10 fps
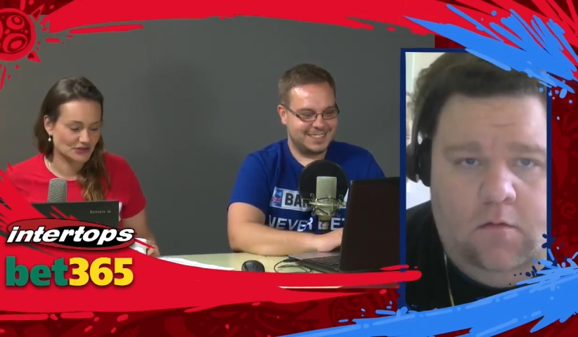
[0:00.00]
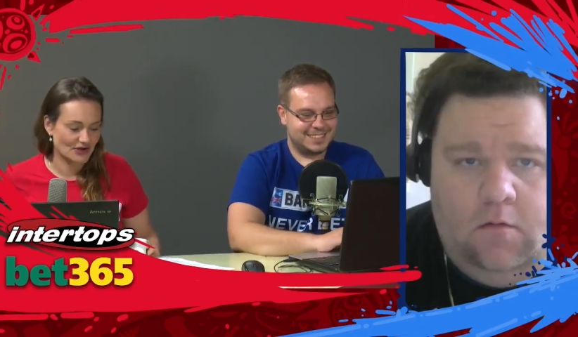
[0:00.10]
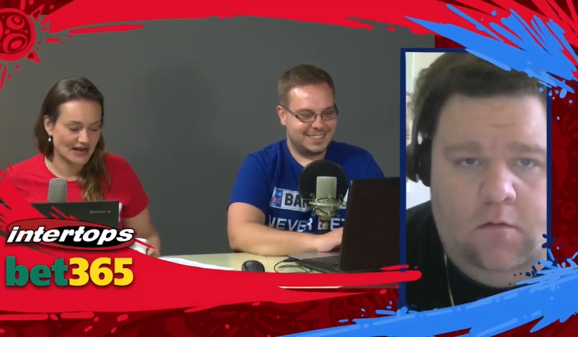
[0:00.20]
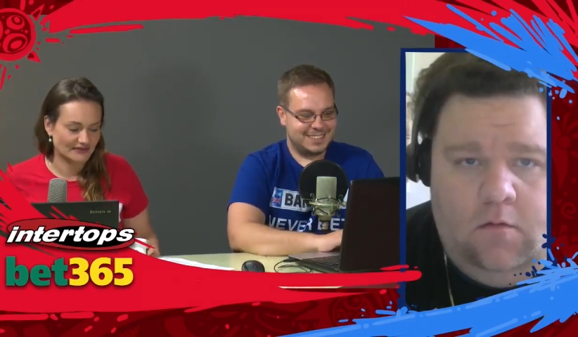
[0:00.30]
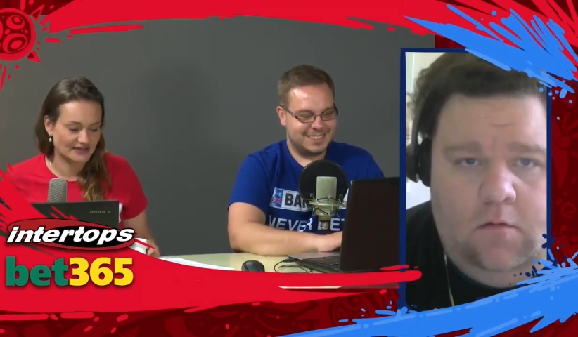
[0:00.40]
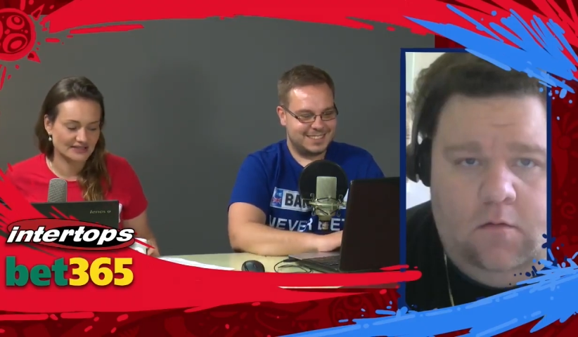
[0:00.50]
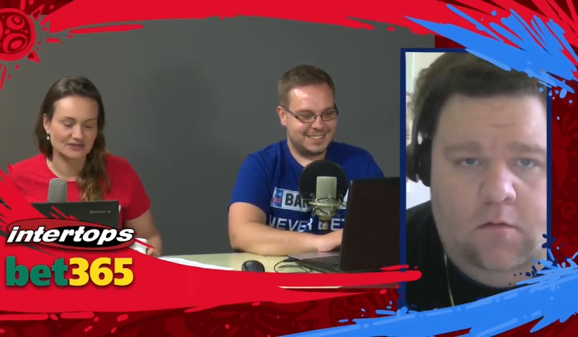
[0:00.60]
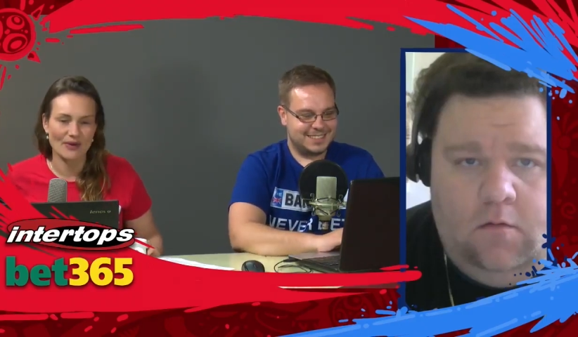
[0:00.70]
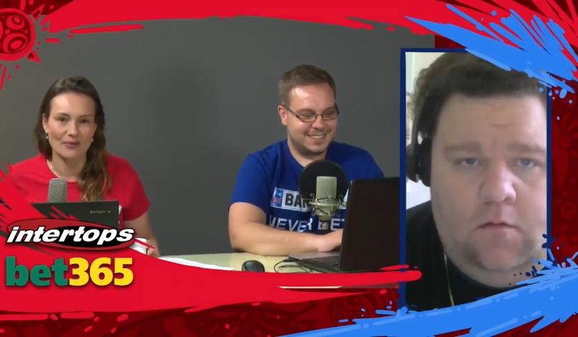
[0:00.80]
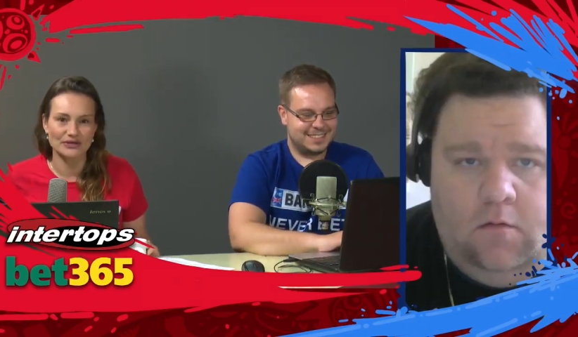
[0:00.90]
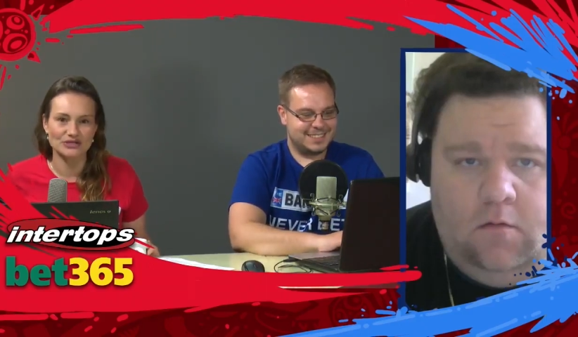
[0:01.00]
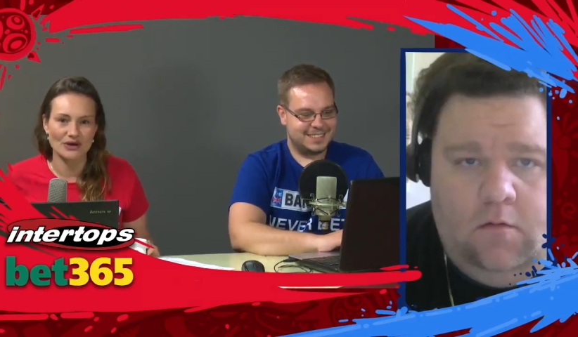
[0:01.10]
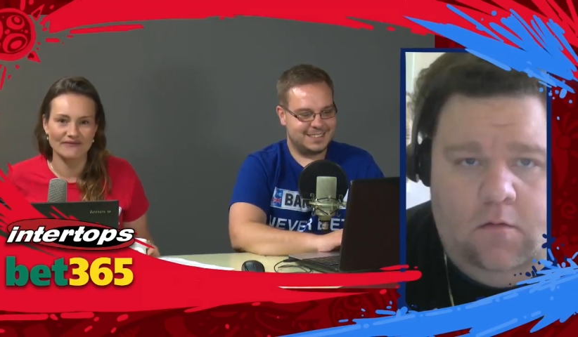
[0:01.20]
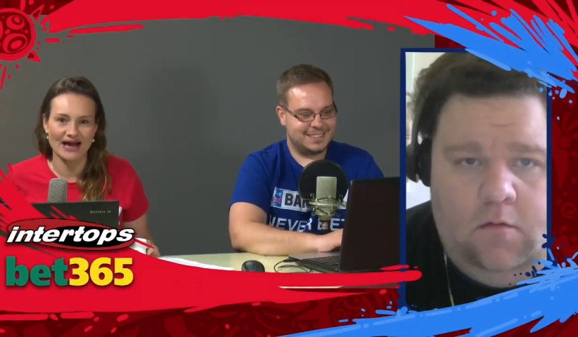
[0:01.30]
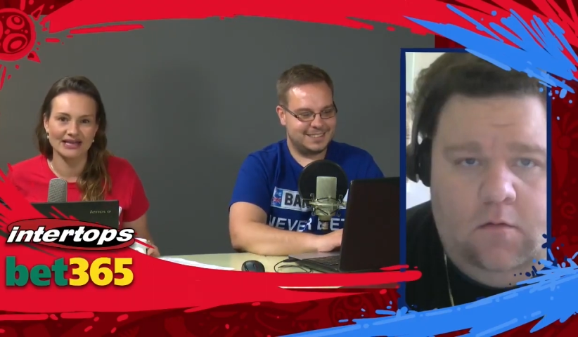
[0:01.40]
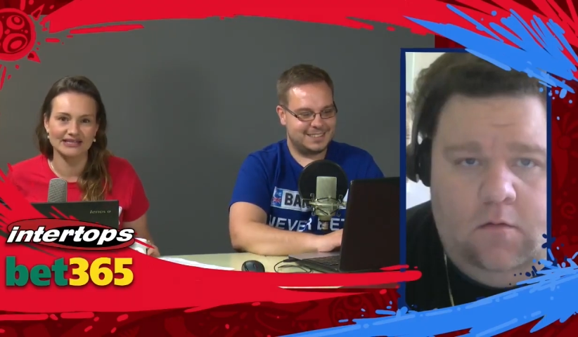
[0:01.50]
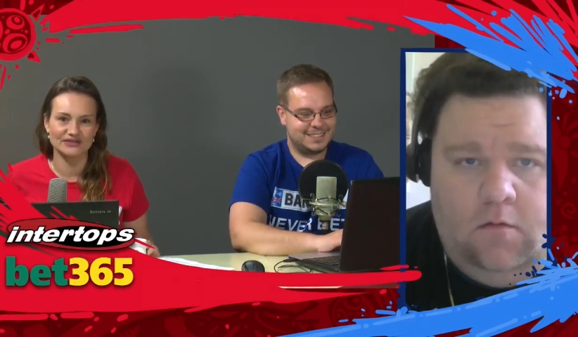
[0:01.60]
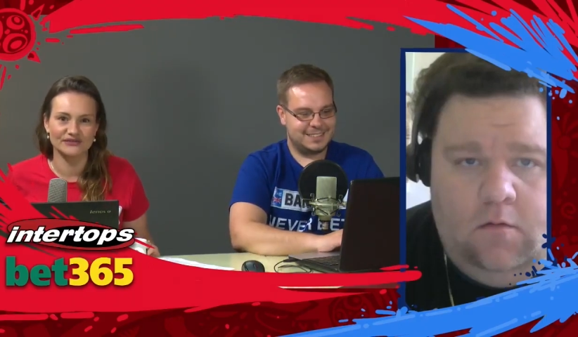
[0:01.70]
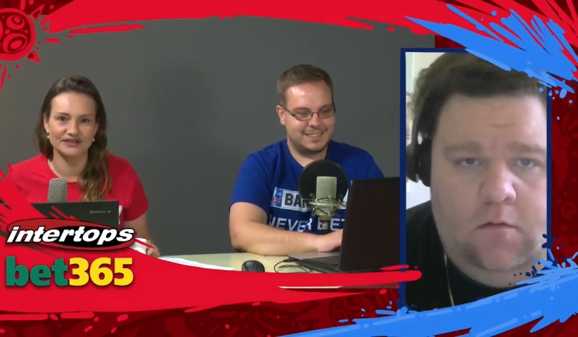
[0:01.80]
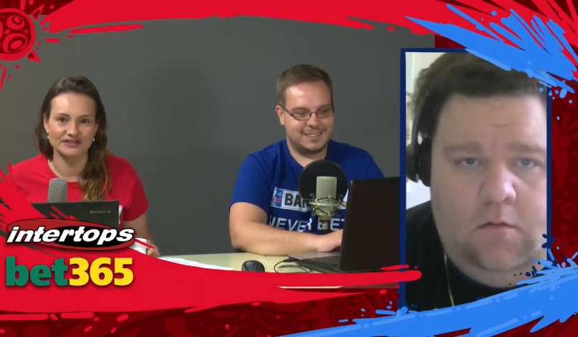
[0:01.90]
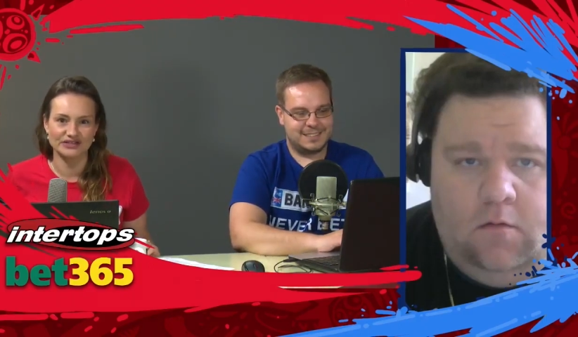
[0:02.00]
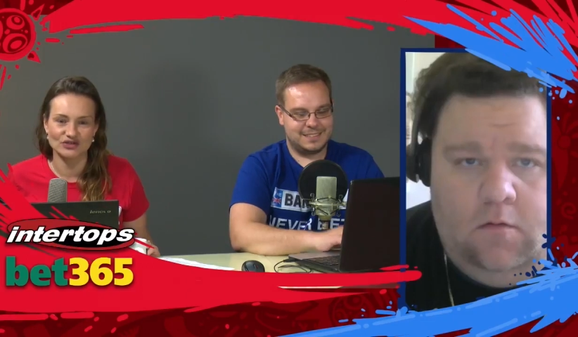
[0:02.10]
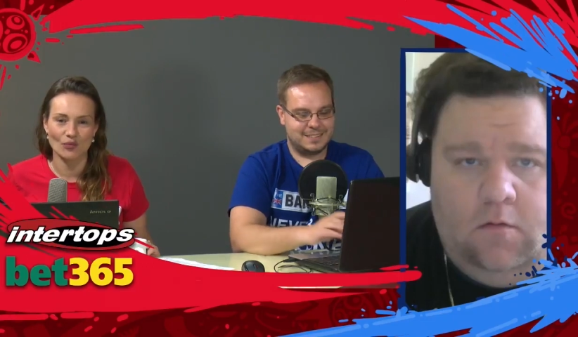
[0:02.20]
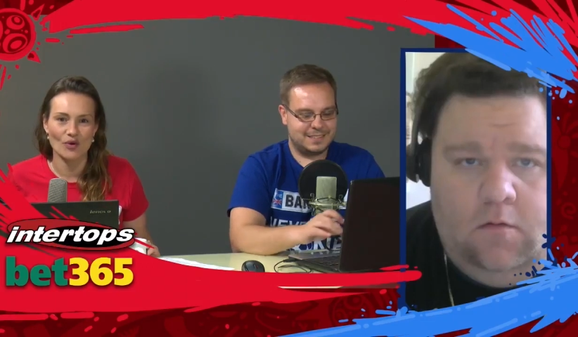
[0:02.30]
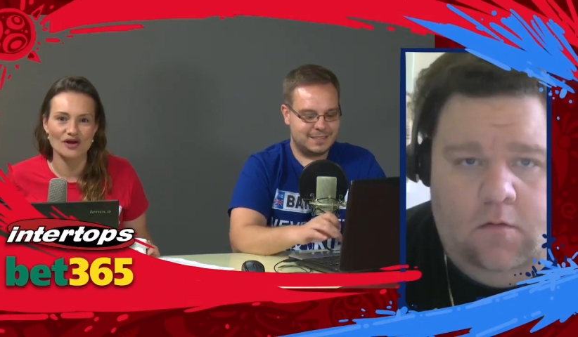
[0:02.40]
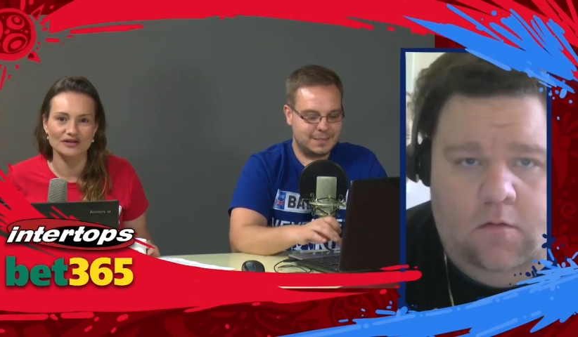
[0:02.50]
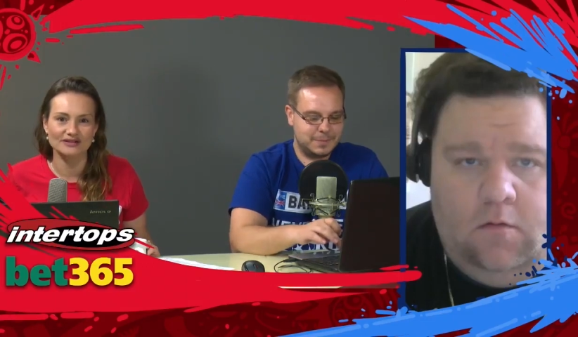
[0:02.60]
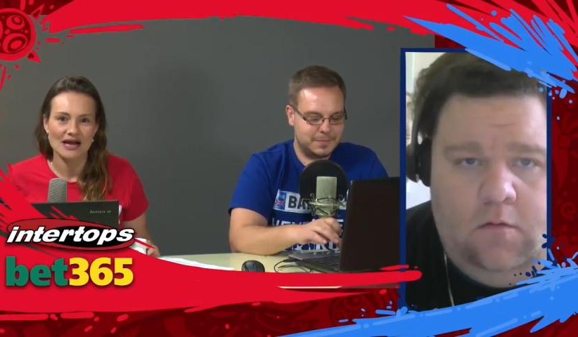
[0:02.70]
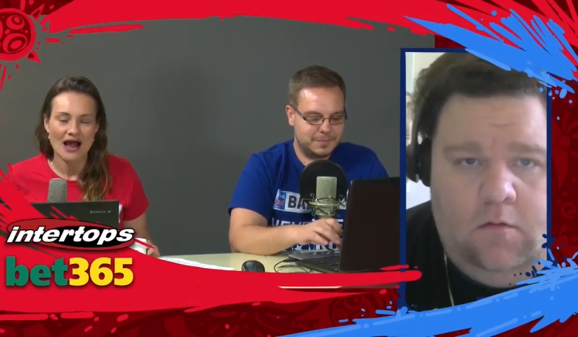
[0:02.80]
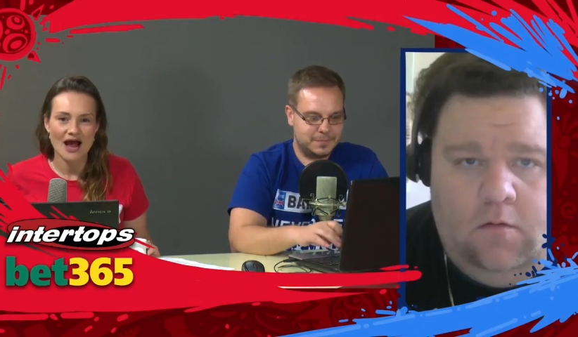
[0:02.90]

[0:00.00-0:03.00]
Speaker 1: Straight after this as well, we do have Alex versus the world,